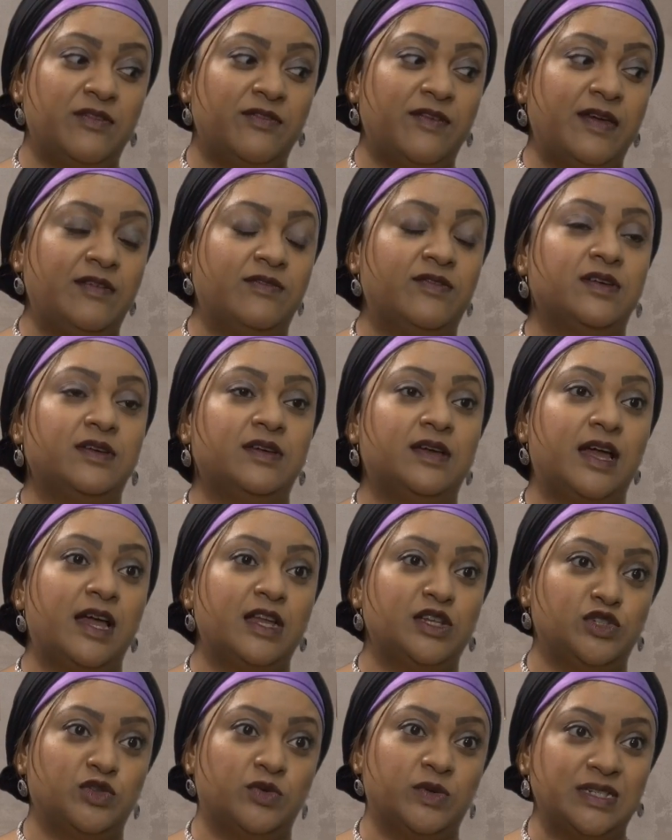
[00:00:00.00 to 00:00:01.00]
a favor
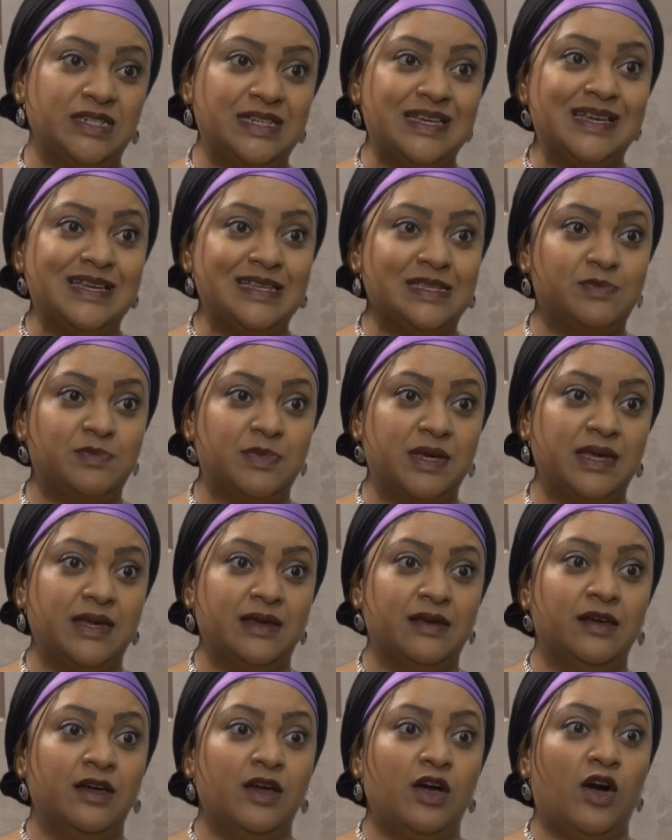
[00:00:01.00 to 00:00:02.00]
and do a
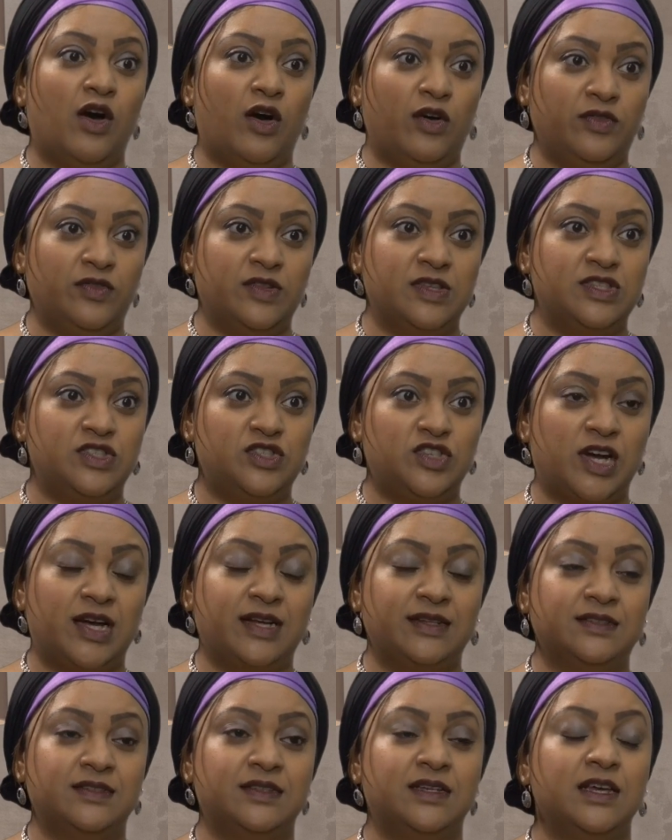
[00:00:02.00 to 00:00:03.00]
TSB on this
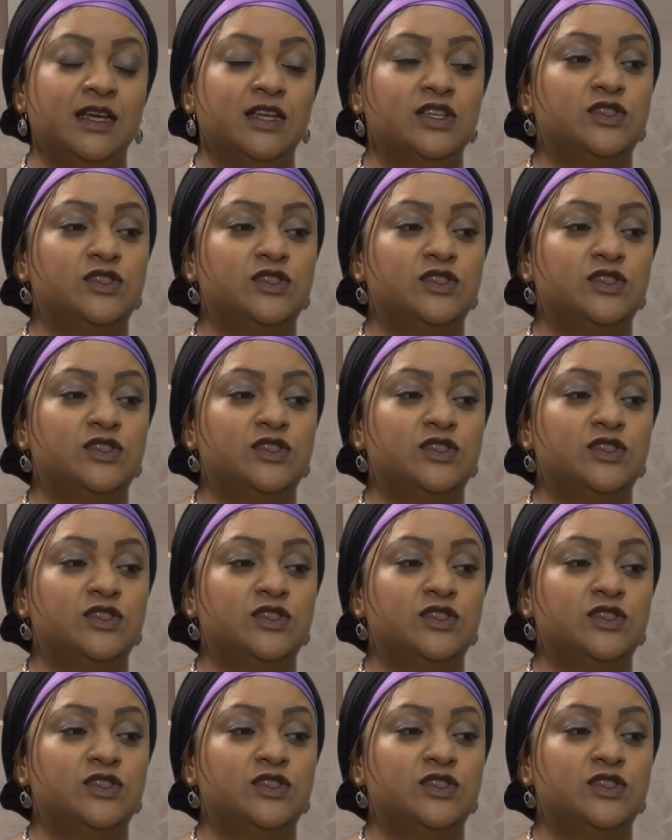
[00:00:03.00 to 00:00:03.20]
child.